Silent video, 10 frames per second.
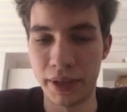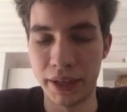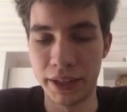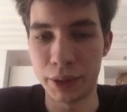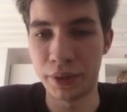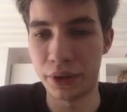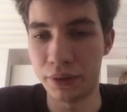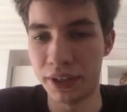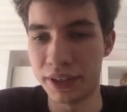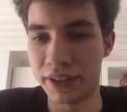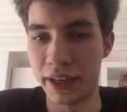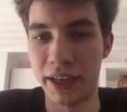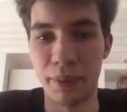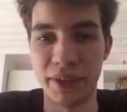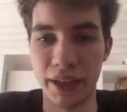EXP3 style
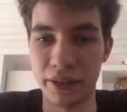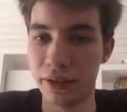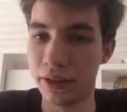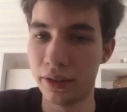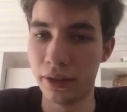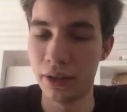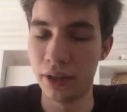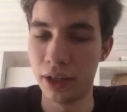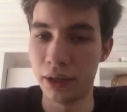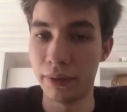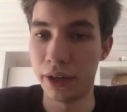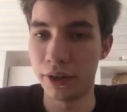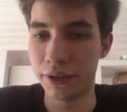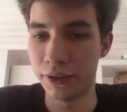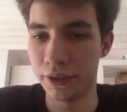update. We are
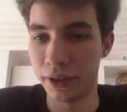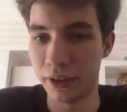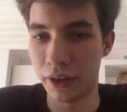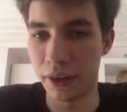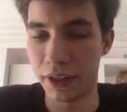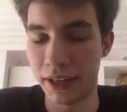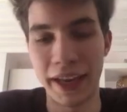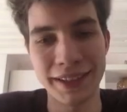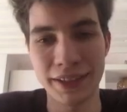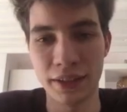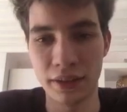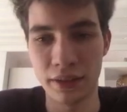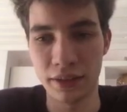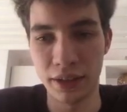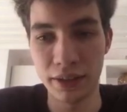also using theta s
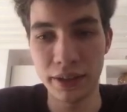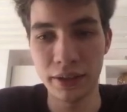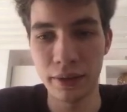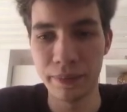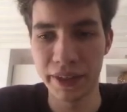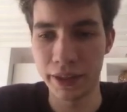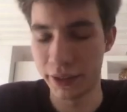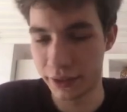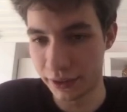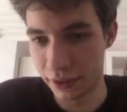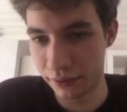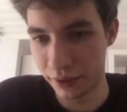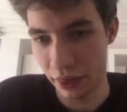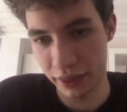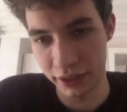tilde here. This is a
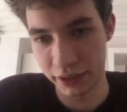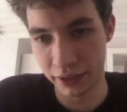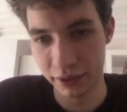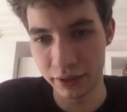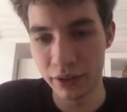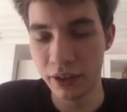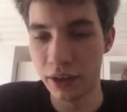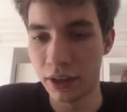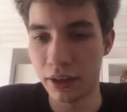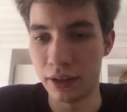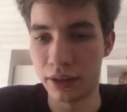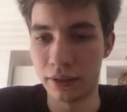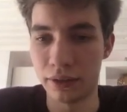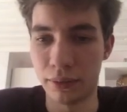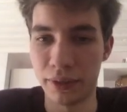different theta tilde
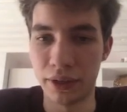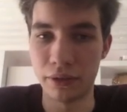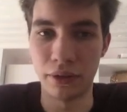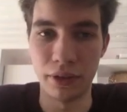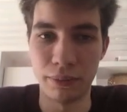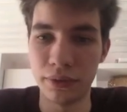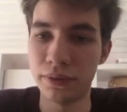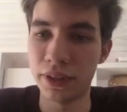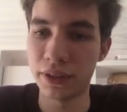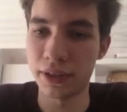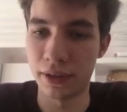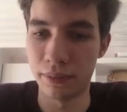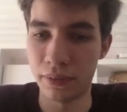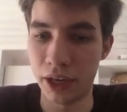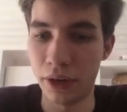than compared to the previous
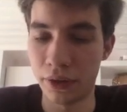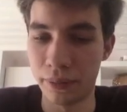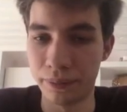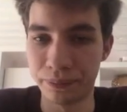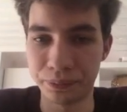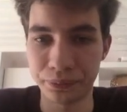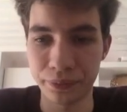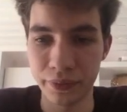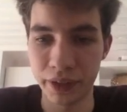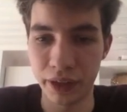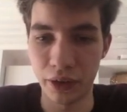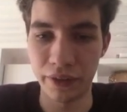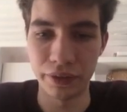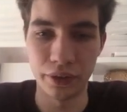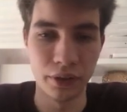algorithm.
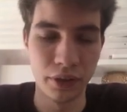However,